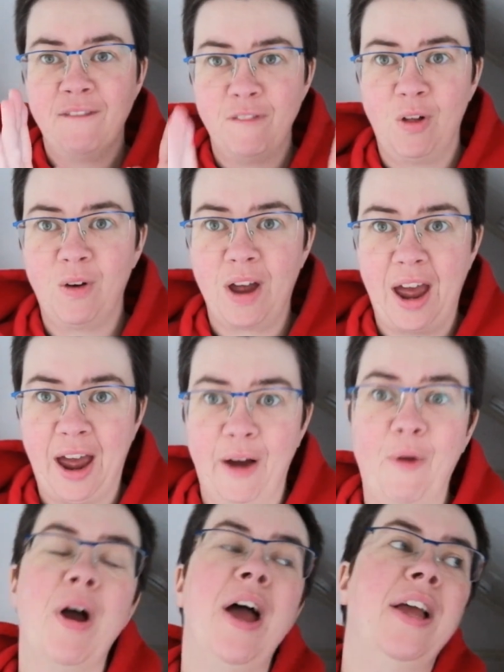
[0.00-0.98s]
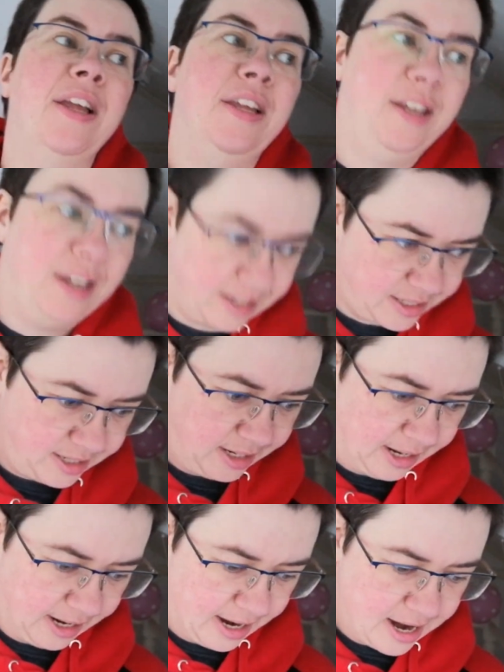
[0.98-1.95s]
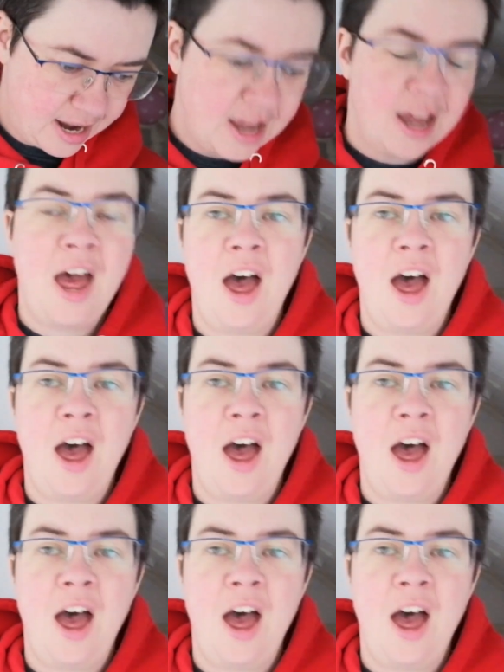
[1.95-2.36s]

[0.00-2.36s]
vlog out yesterday.